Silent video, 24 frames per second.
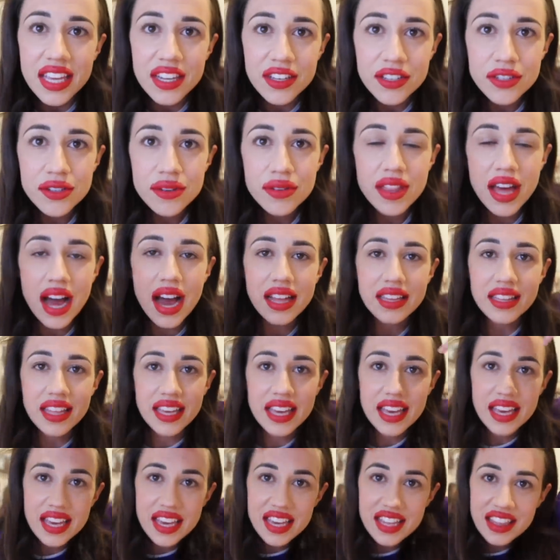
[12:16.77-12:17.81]
can do that.
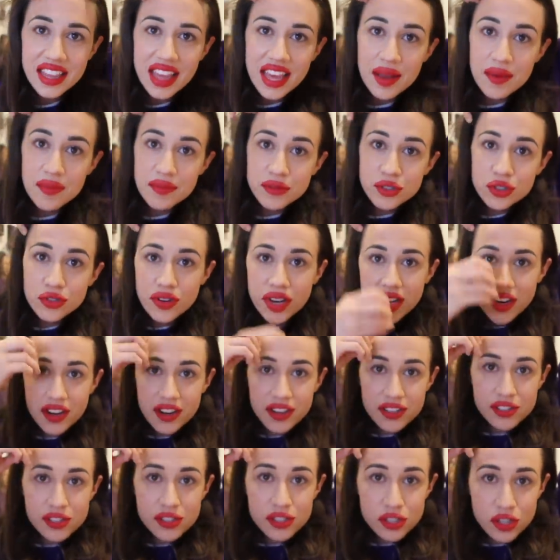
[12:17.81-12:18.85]
Like it can like
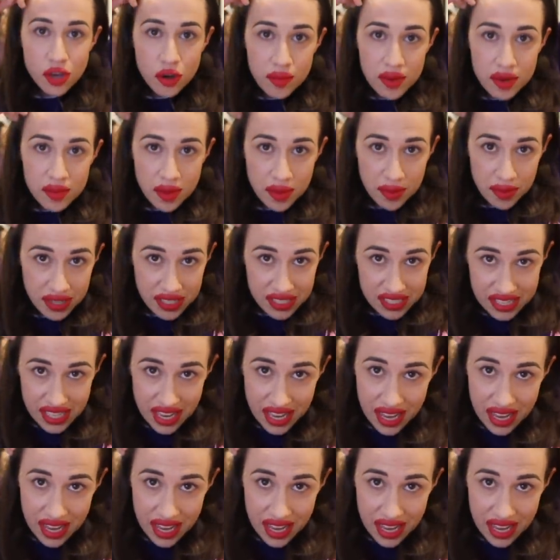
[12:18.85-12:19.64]
trigger so many memories.